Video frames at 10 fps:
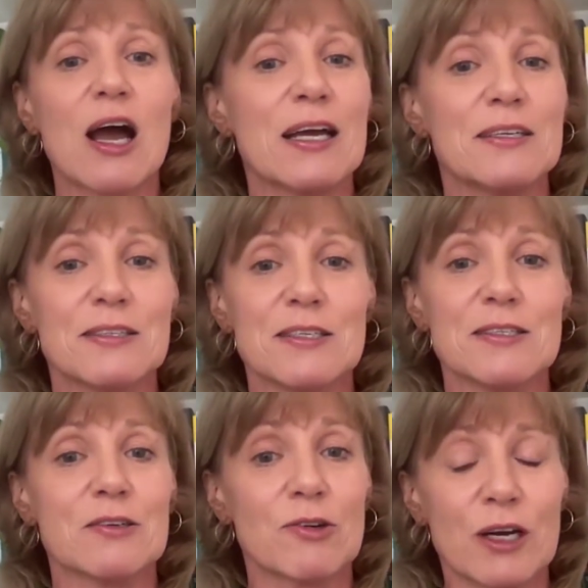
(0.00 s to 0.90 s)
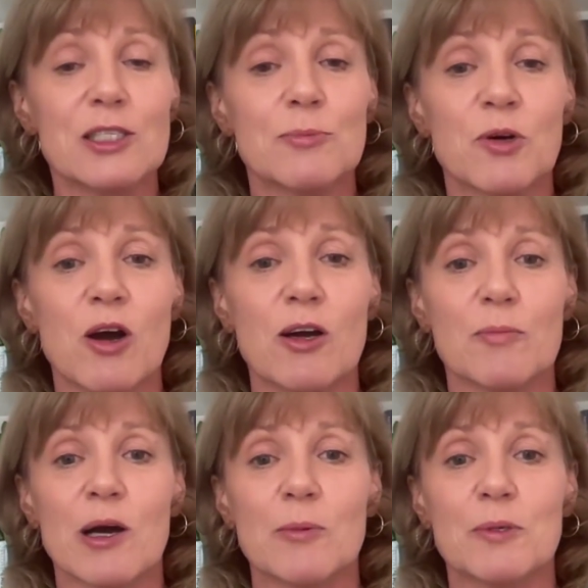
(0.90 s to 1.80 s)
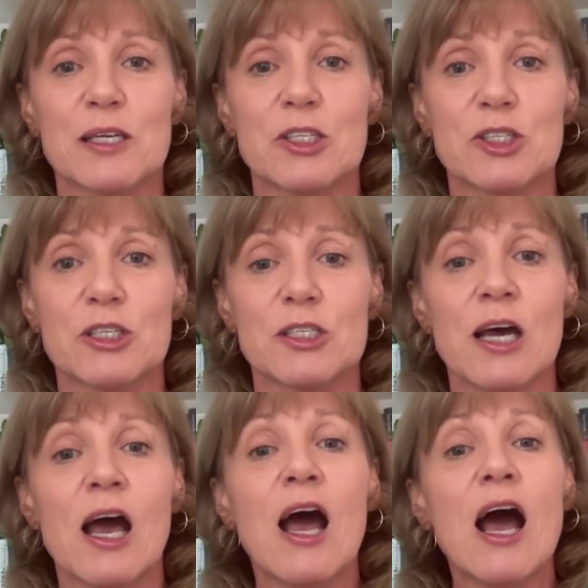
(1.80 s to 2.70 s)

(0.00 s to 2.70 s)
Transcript: I had these incredible heart palpitations.